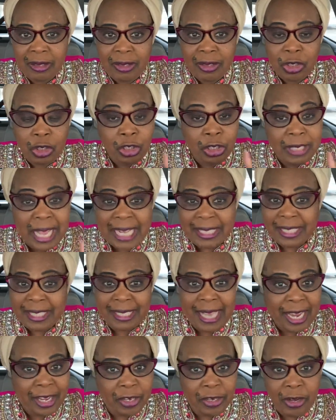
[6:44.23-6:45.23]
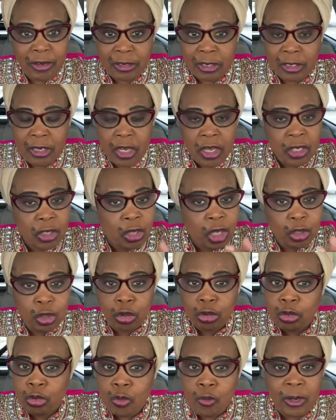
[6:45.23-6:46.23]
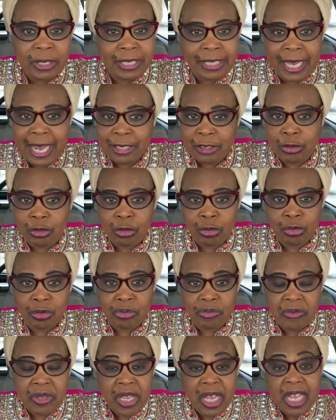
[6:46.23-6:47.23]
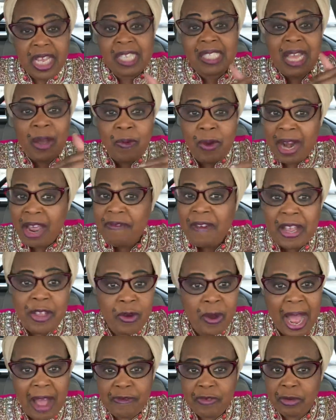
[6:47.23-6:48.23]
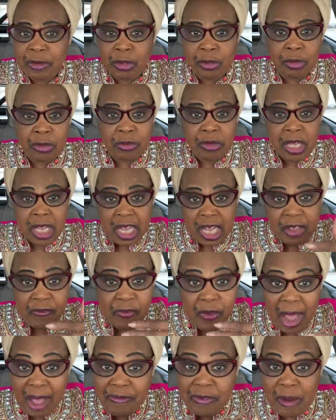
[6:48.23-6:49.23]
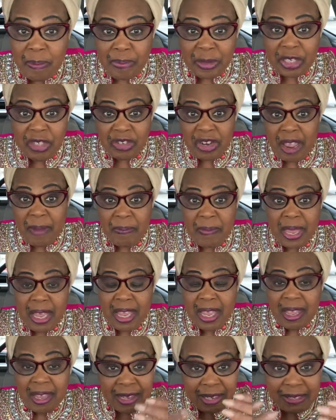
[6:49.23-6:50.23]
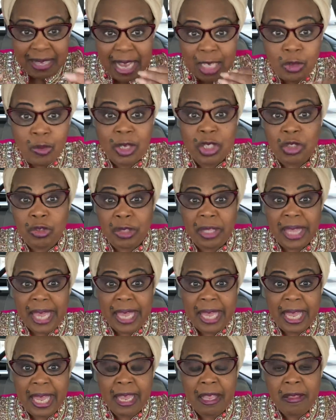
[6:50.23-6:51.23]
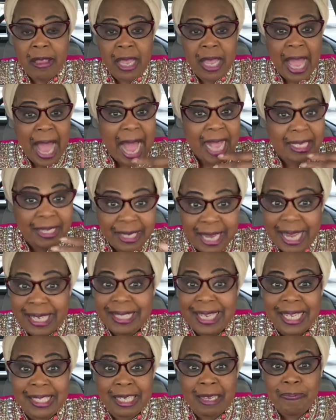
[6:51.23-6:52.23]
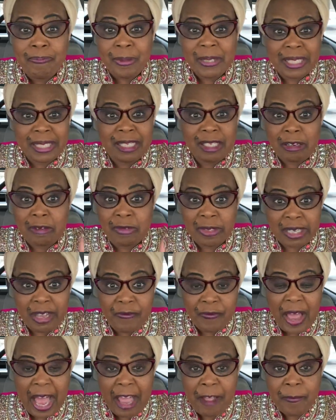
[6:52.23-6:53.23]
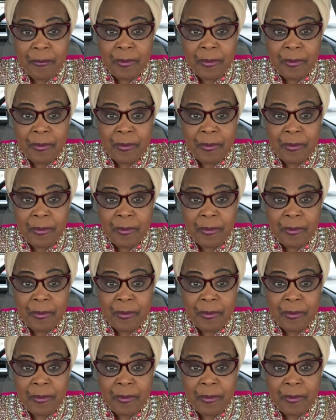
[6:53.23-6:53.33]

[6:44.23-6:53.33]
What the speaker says: Judah the Zacchaeus, not to do what he has to do. He said, whatever you have to do, if you have to betray me, is that what you're thinking? And take 30 pieces of silver